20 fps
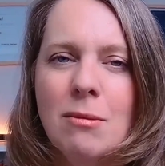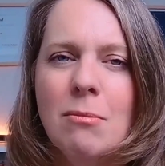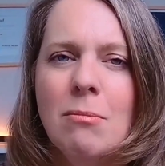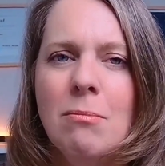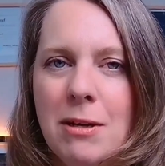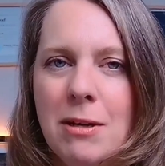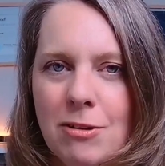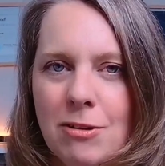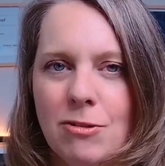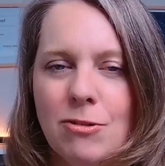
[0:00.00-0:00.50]

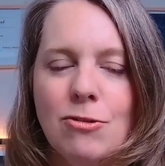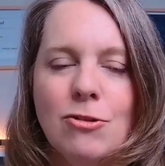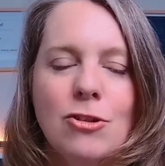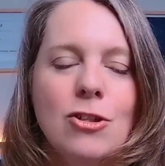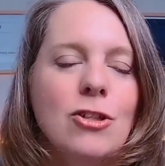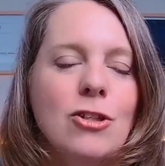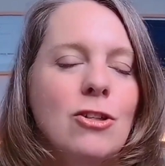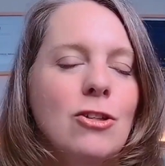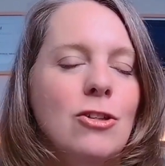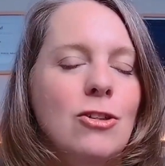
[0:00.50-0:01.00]
Build,
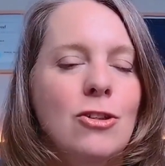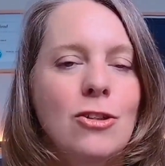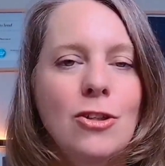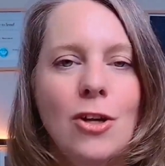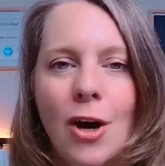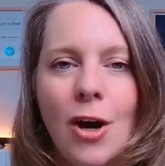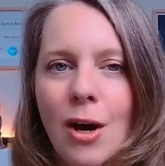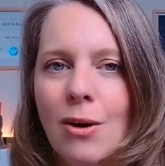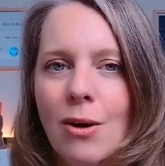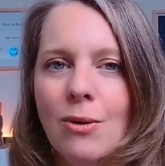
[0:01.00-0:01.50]

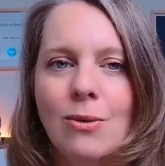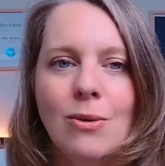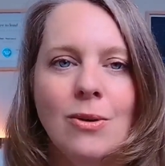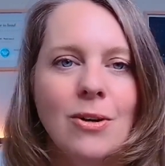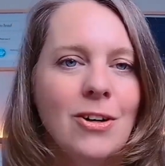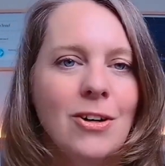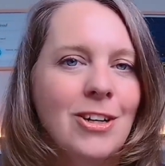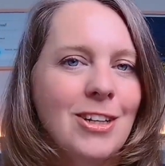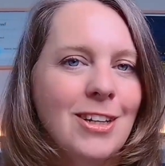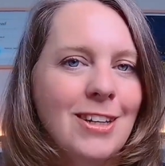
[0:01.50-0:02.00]
know,
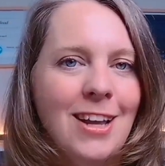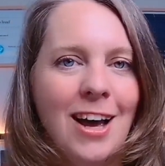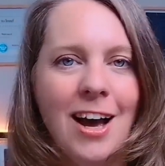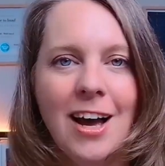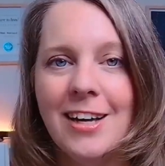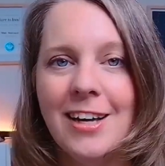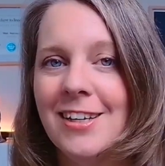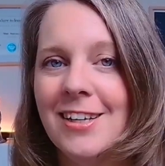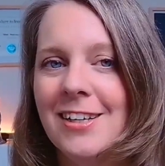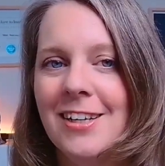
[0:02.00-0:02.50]

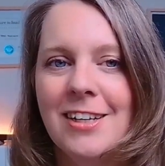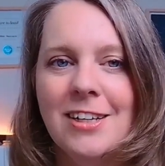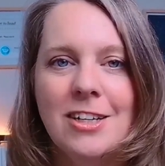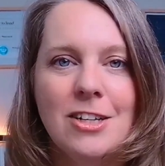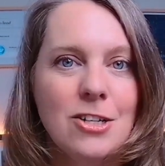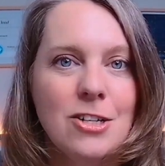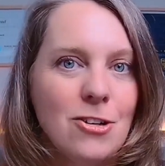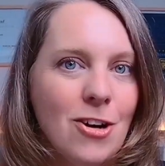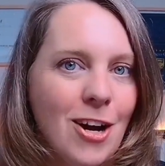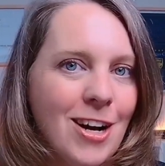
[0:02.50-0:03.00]
like,
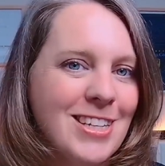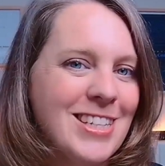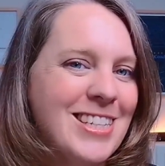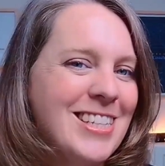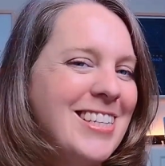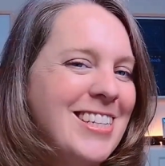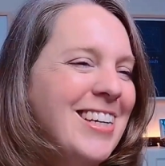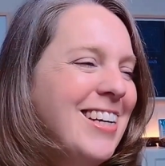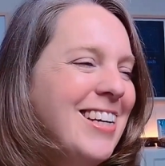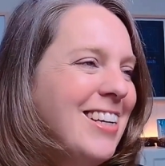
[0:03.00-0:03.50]

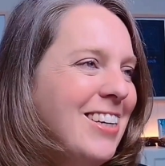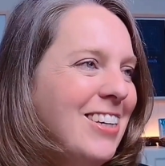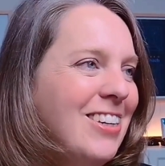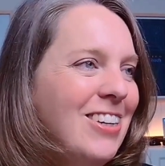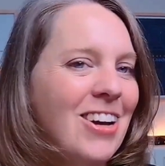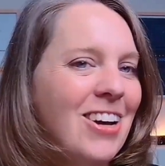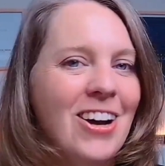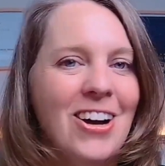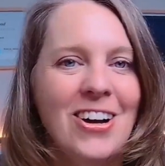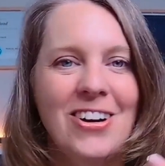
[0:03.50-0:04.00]
trust.
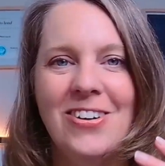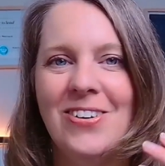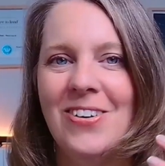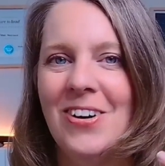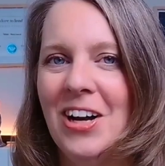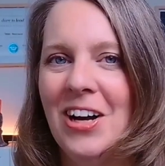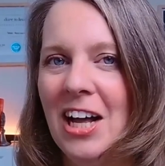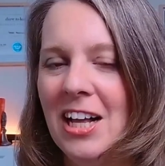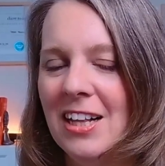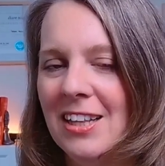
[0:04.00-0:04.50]
Know,
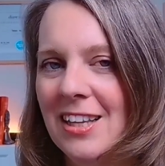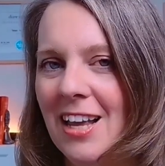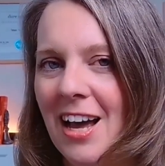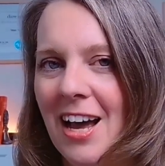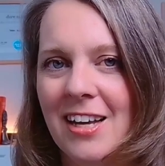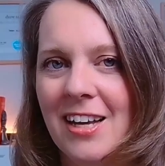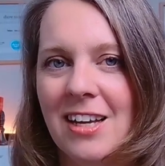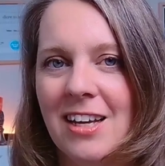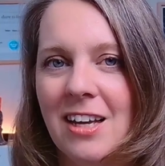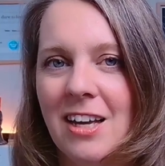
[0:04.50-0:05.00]

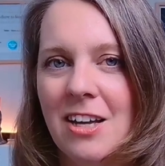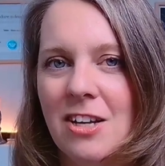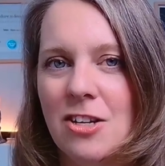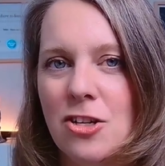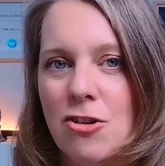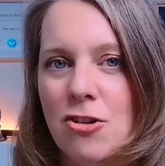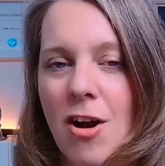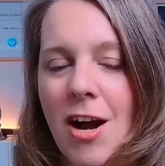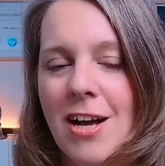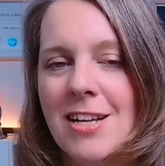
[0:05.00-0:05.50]
like,
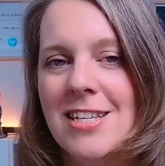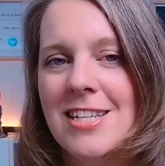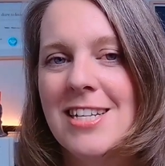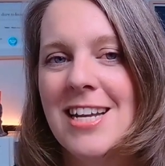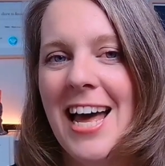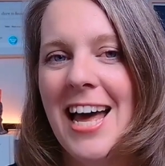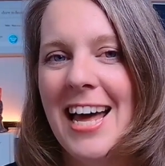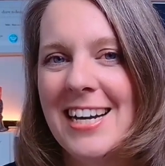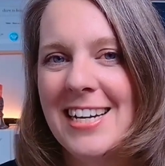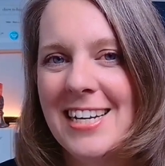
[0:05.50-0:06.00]
trust.
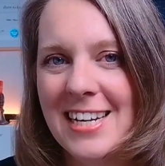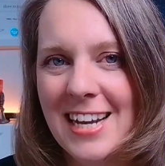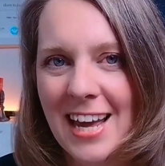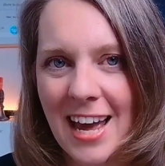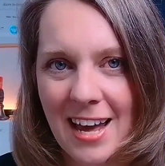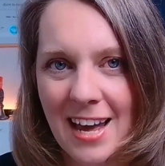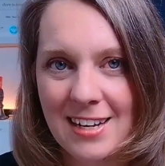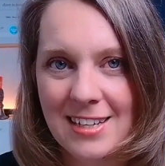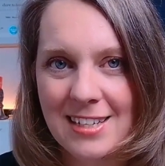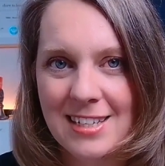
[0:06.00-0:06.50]
And
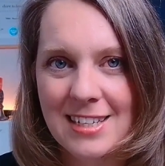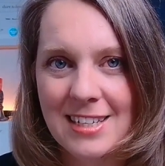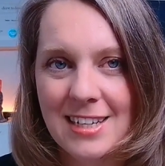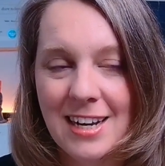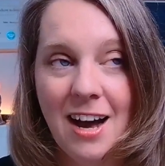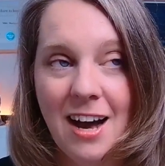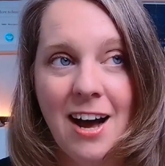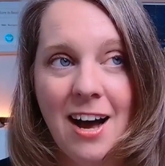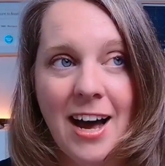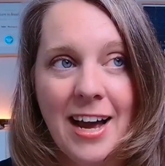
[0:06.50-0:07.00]
yet
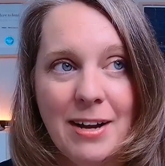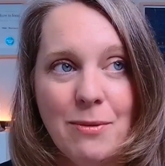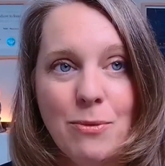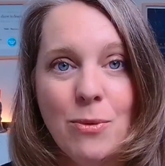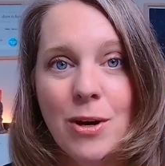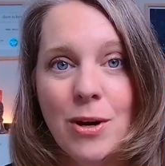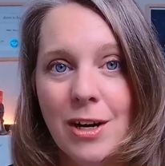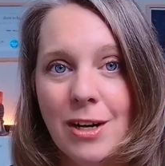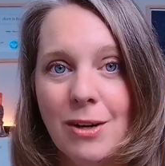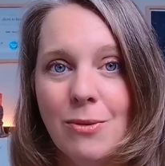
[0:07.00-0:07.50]
I
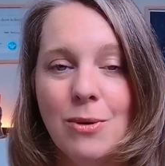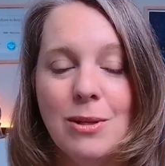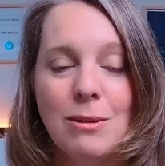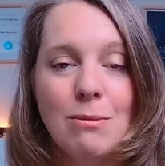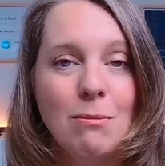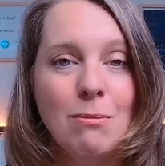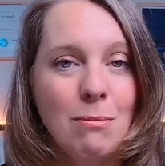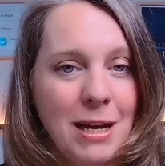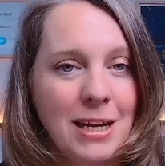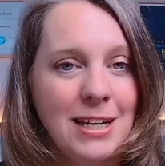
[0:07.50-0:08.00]
work with
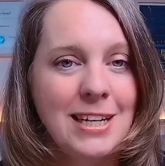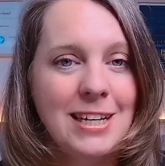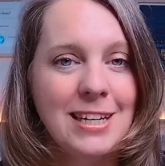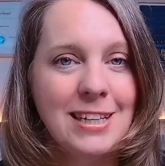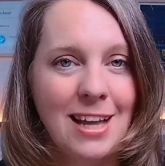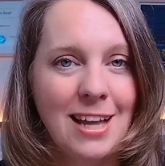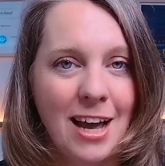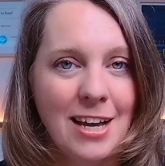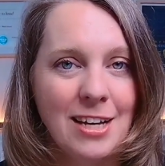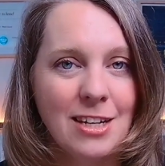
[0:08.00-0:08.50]
many
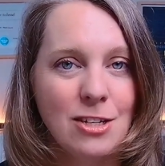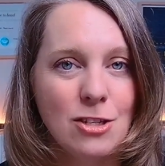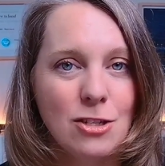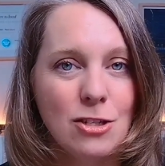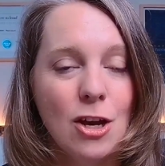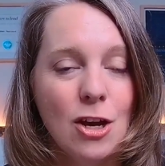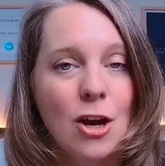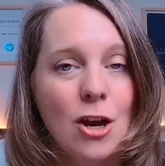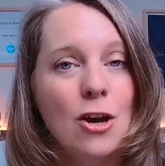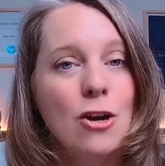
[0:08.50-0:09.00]
clients
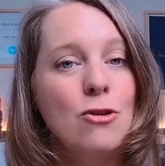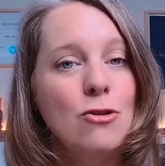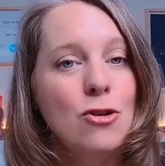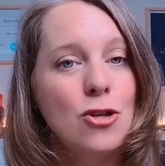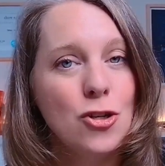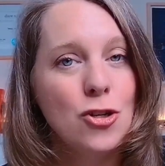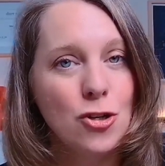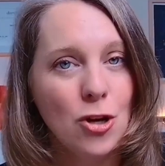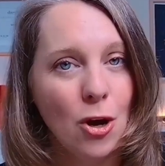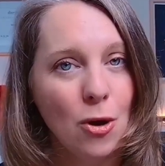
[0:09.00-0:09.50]
who
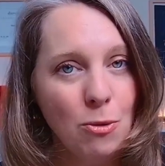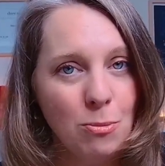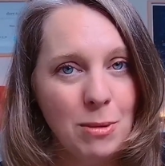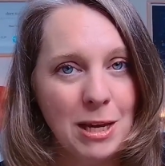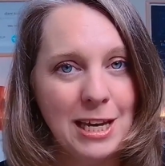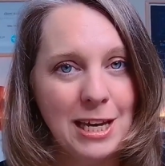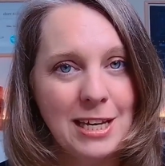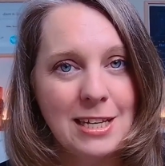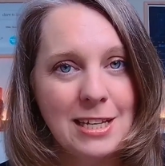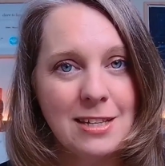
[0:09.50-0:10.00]
show
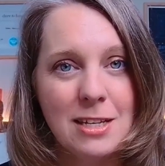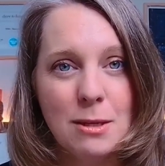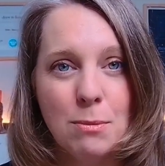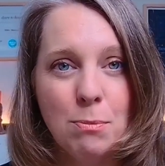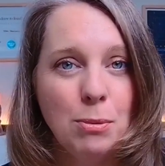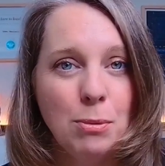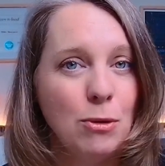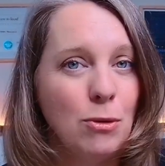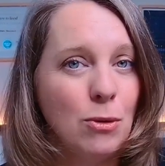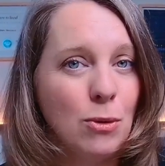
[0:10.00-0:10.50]
me this
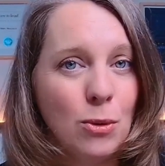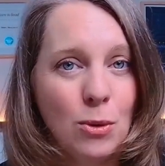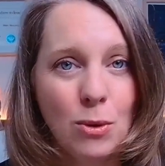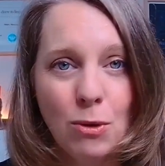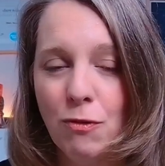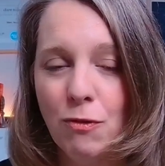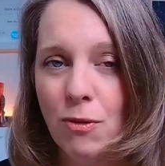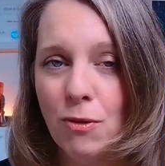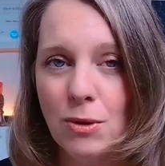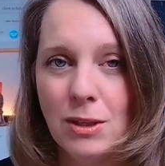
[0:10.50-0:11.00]

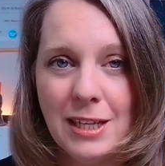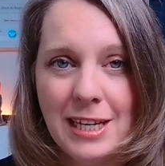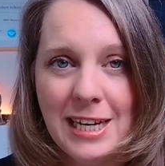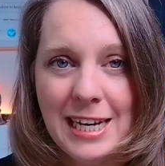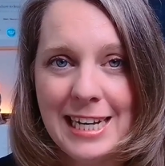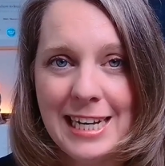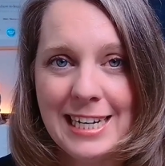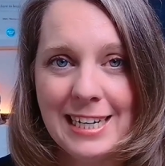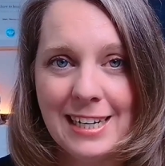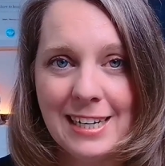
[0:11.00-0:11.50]
beautiful
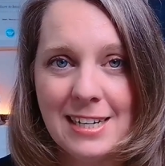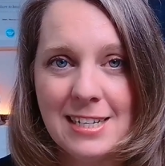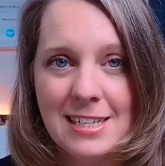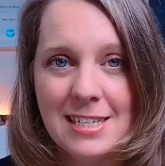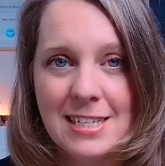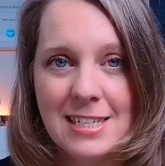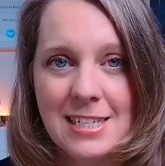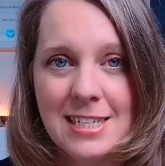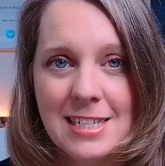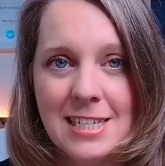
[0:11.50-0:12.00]
lead
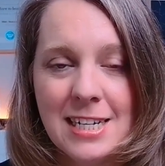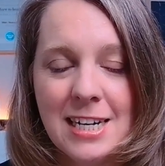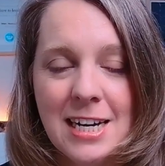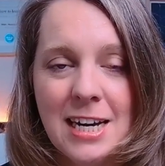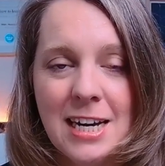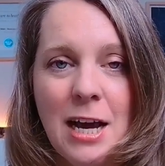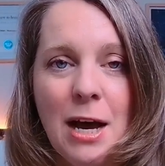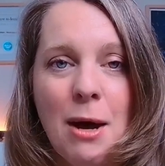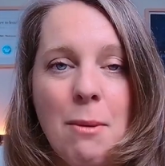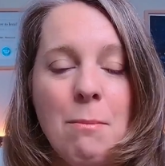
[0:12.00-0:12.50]
list,
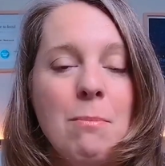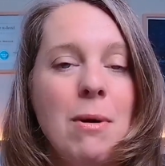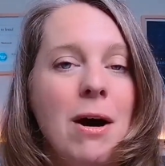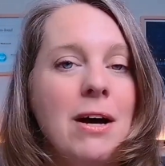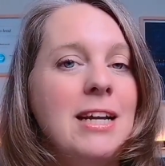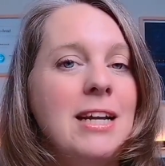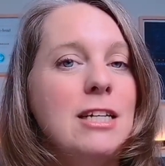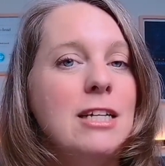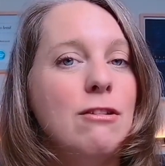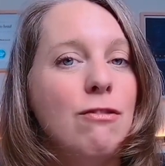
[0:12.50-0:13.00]

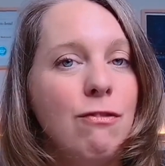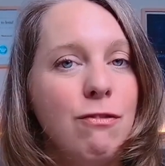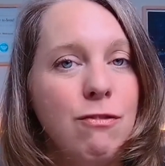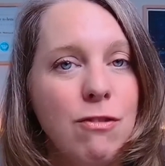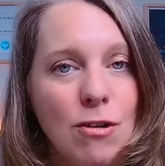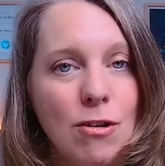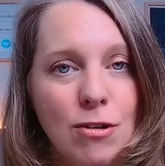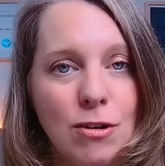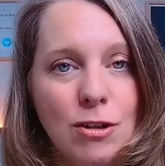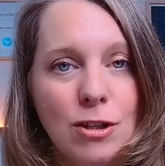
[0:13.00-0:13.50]
but it's
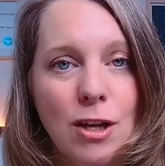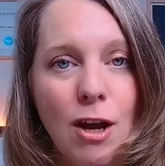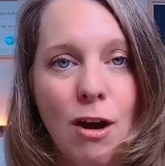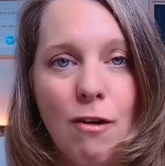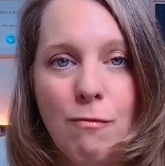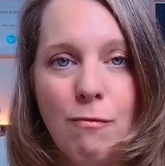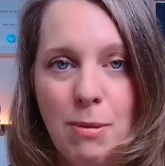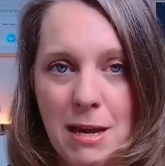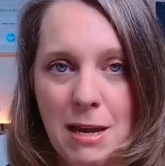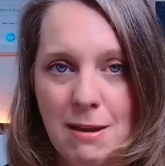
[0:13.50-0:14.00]
full
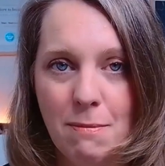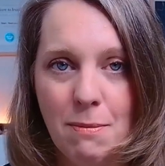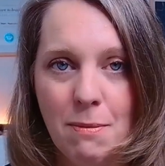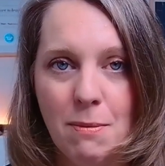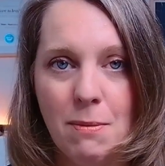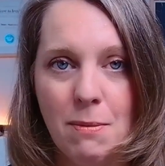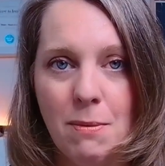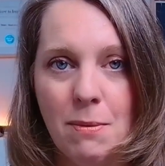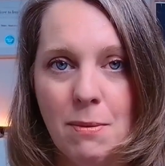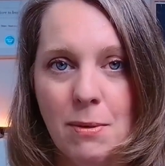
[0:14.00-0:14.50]
of
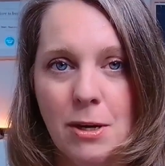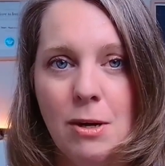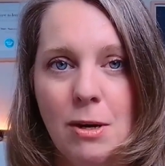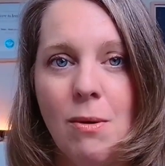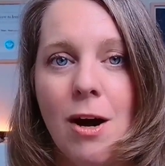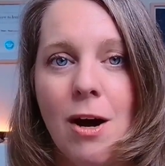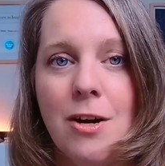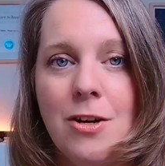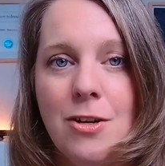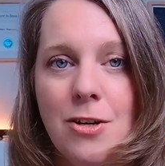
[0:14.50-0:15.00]
people who
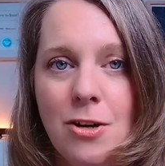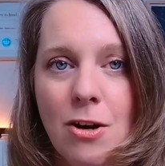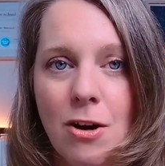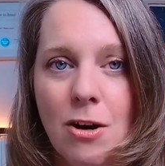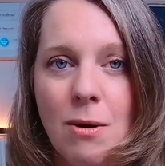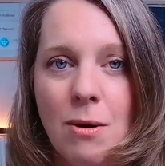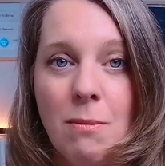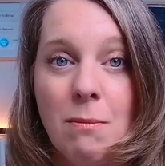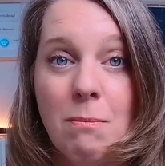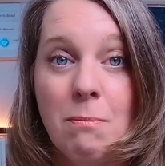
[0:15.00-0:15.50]
are
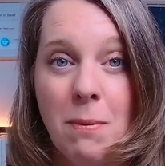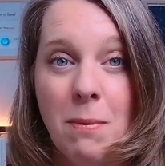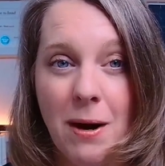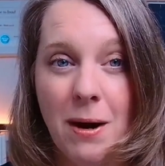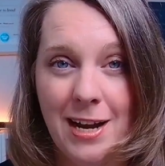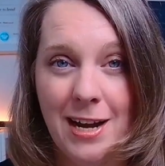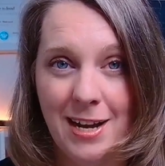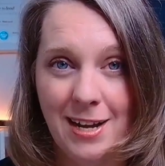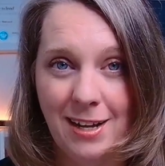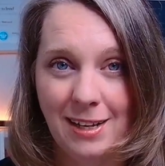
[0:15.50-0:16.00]
not
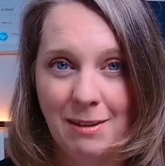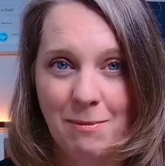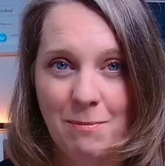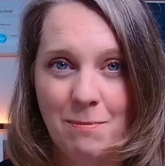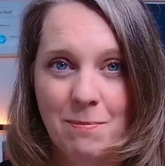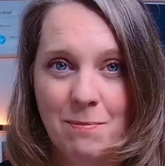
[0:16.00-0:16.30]
buying.